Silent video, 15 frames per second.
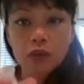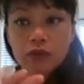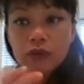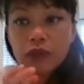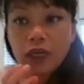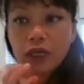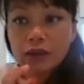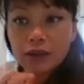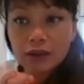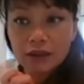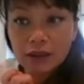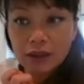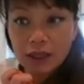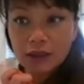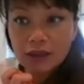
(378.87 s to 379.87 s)
With that,
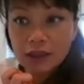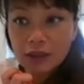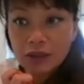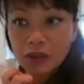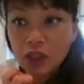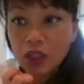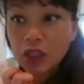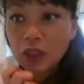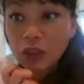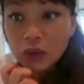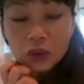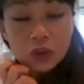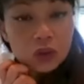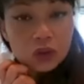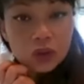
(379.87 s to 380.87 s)
I say thank
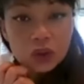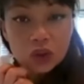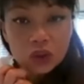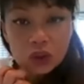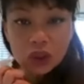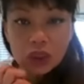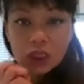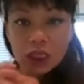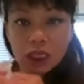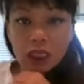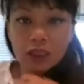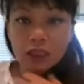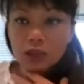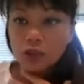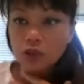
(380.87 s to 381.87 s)
you
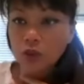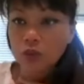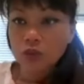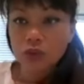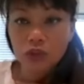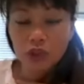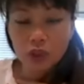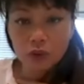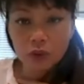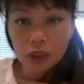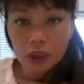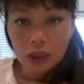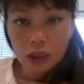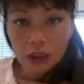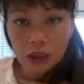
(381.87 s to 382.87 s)
and I stop
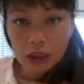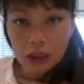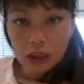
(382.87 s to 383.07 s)
sharing.